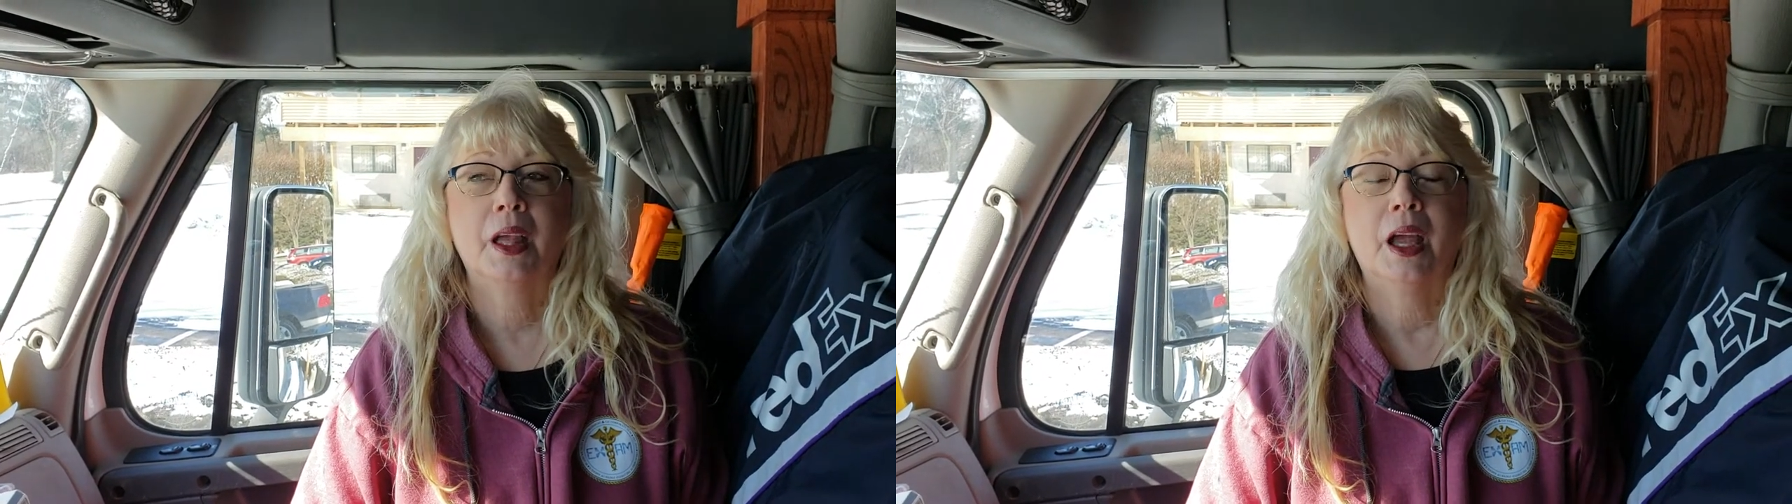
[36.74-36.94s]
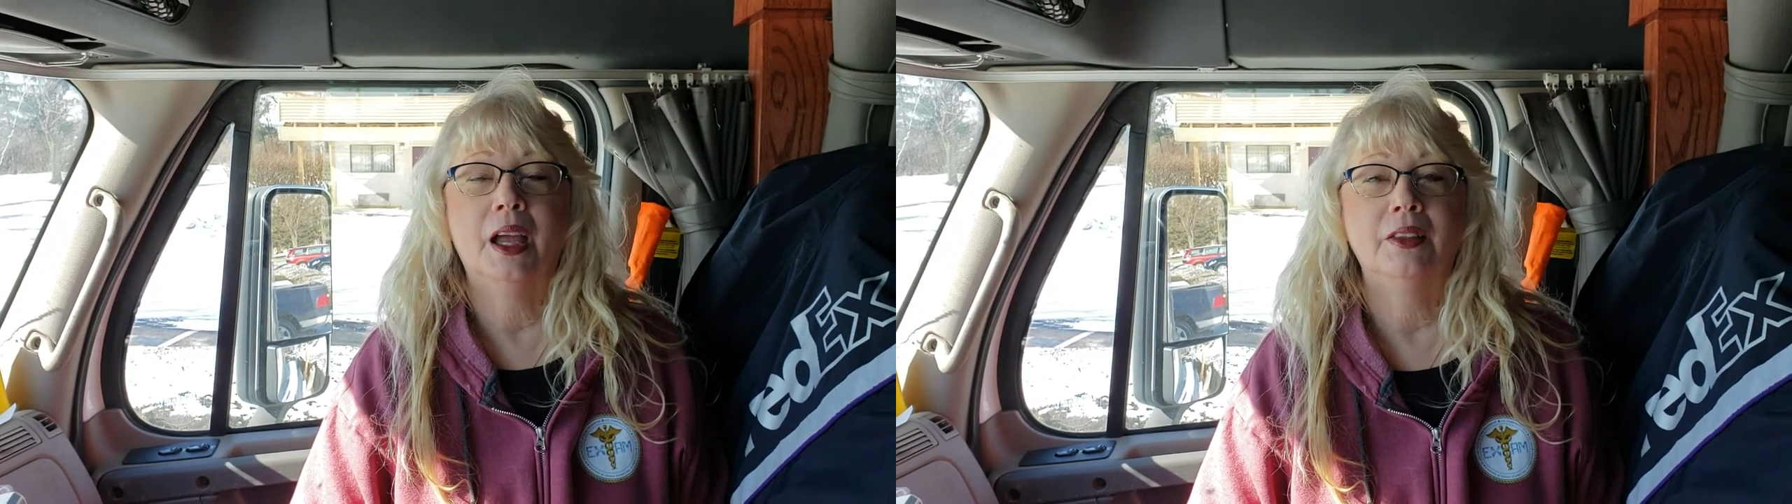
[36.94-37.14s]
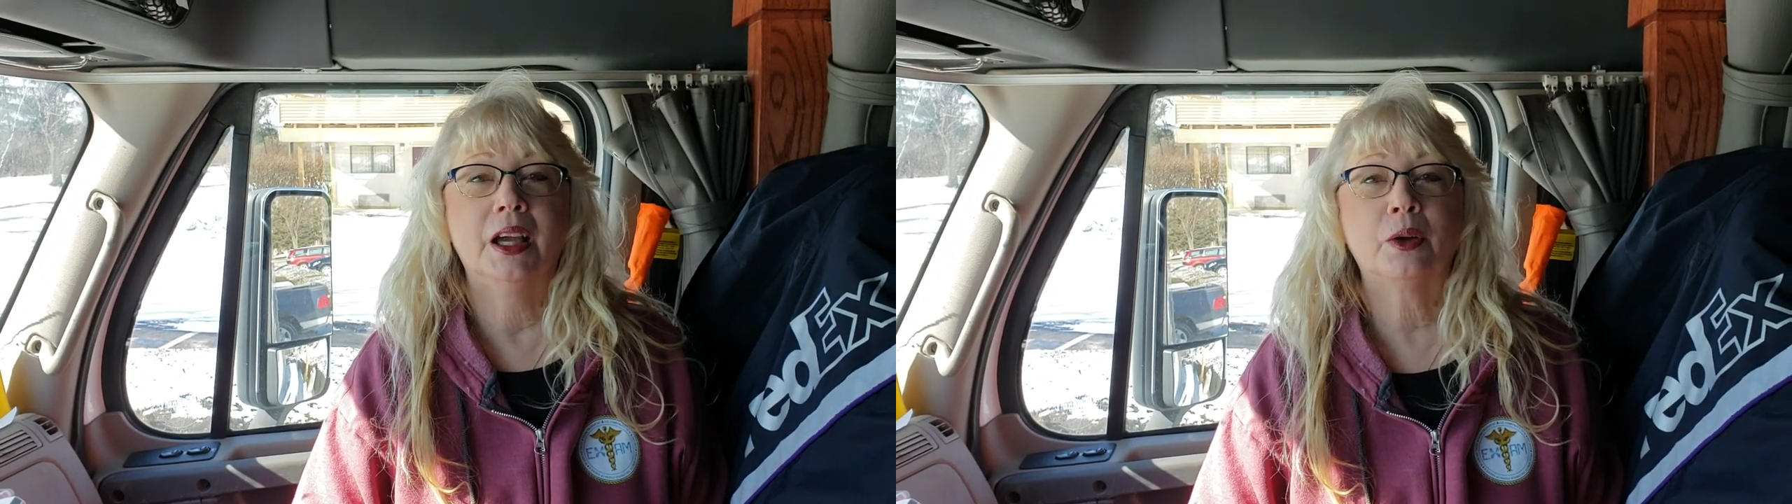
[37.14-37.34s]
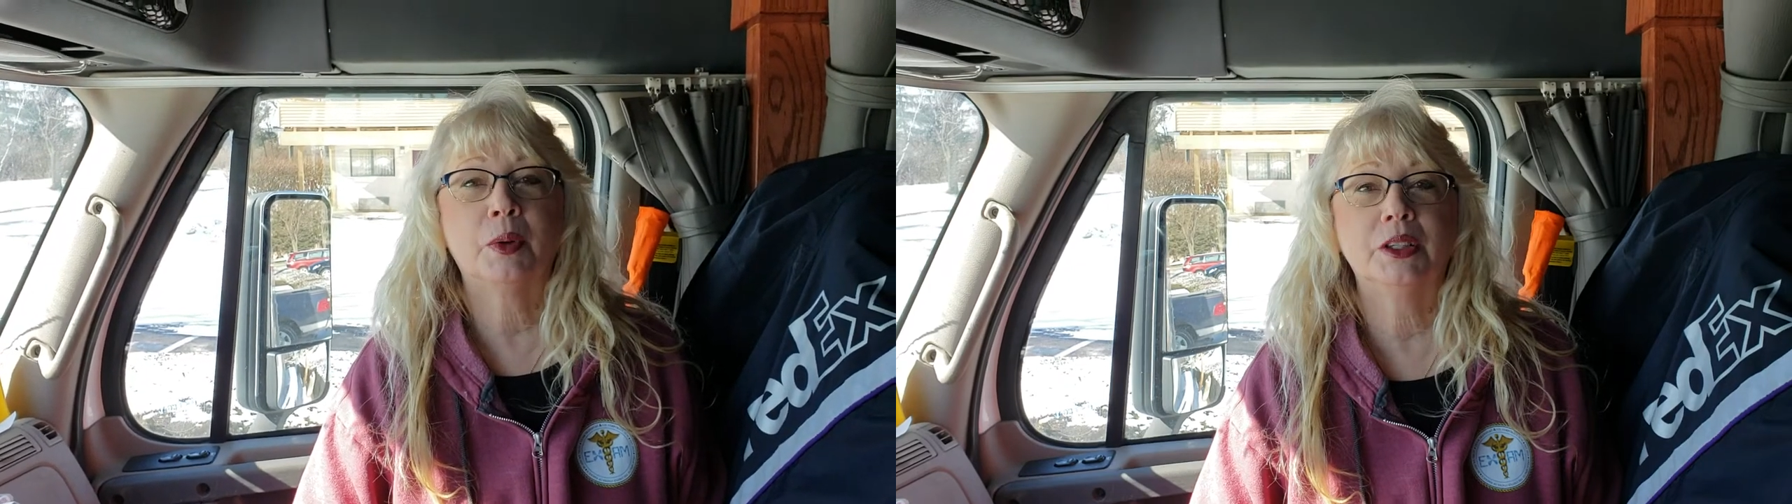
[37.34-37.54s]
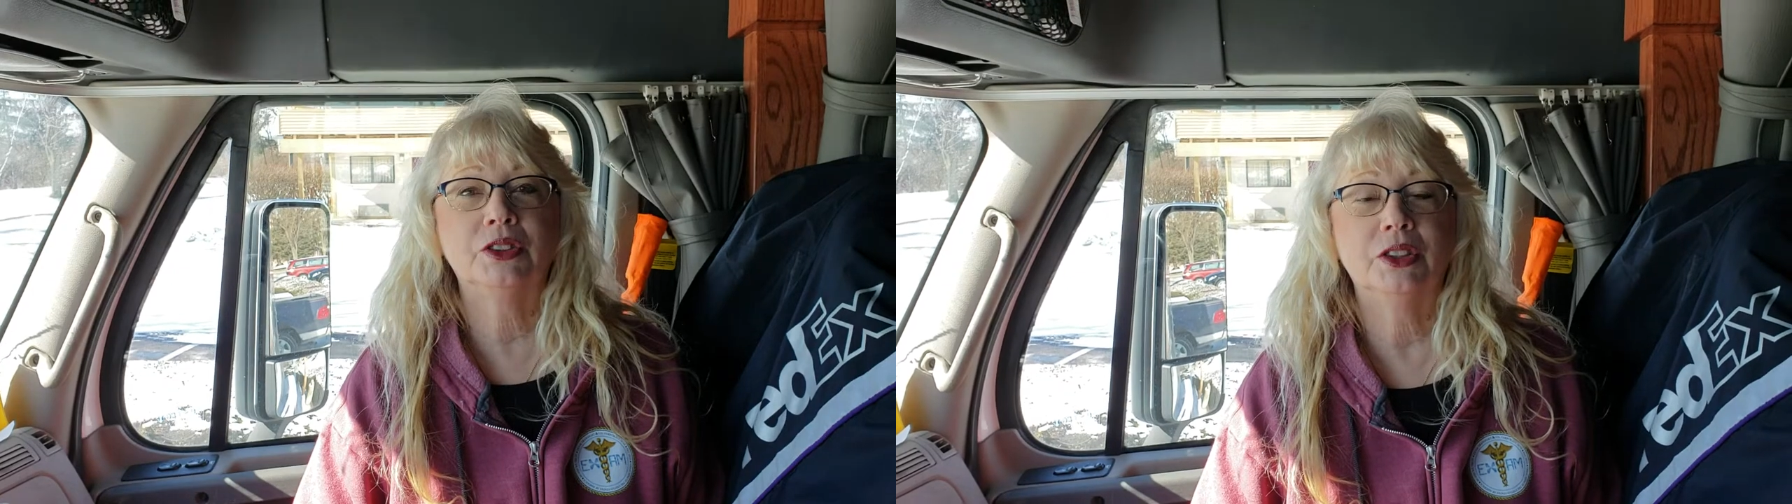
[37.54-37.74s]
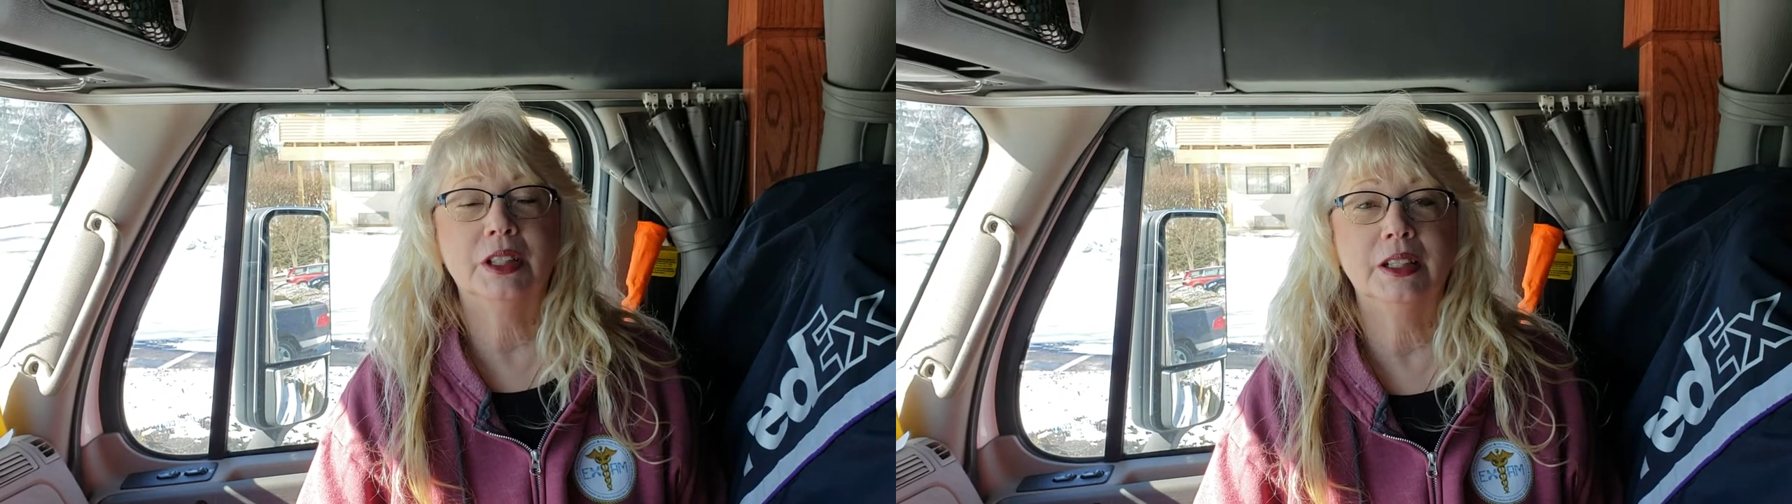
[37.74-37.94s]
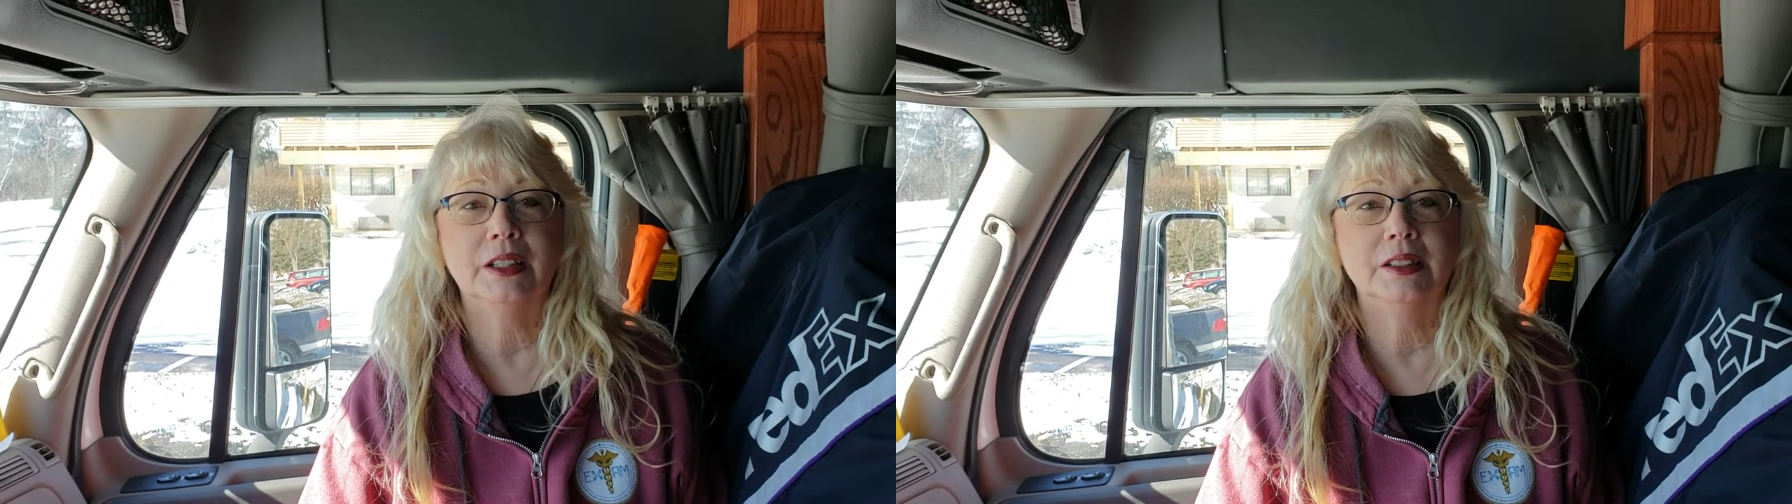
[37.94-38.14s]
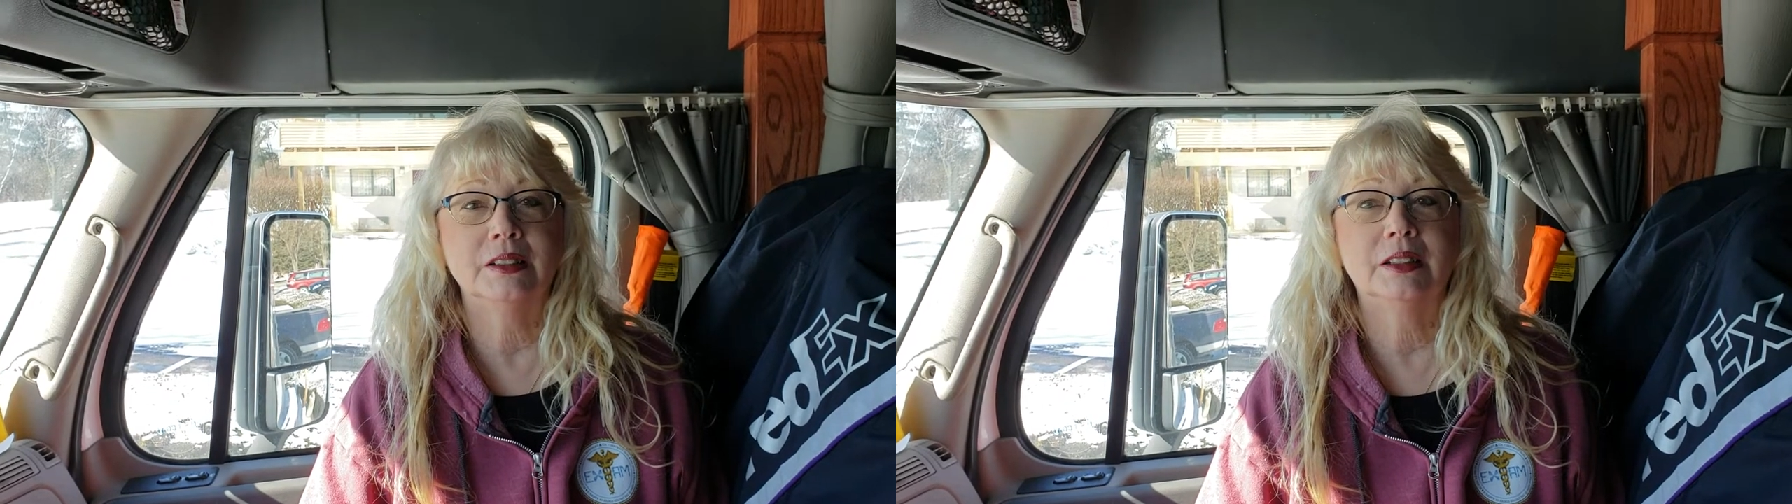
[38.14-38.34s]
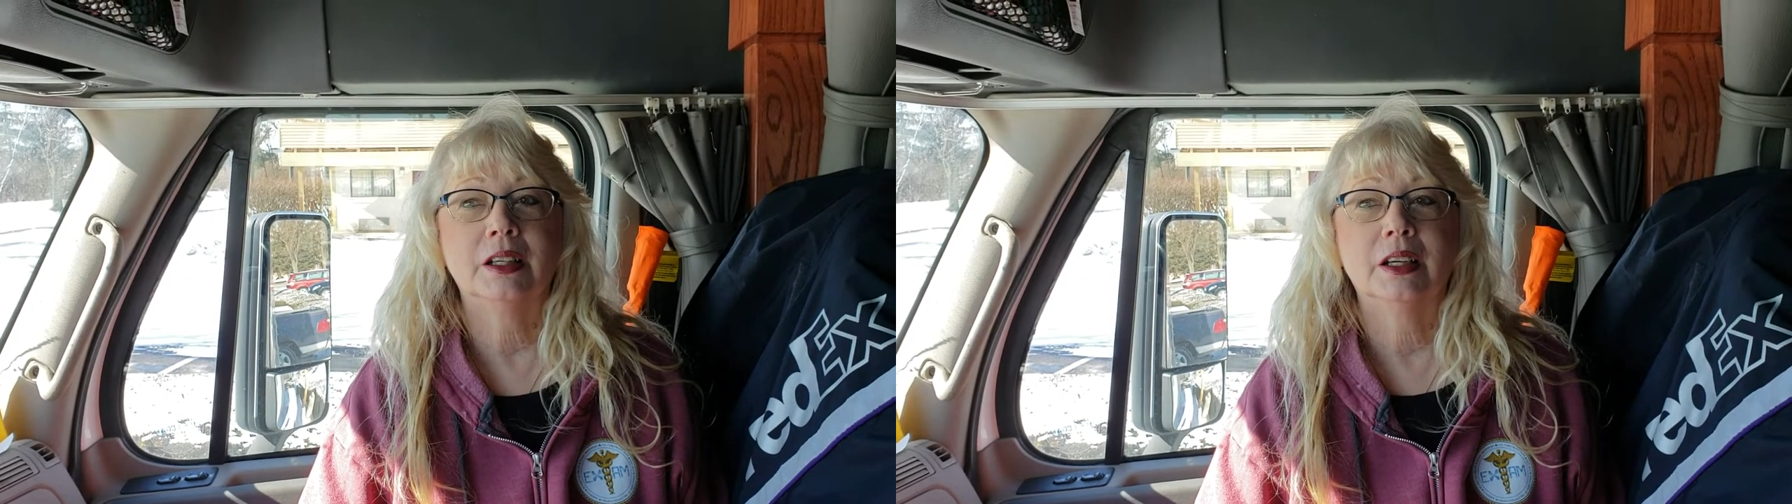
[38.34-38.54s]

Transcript: And that question is,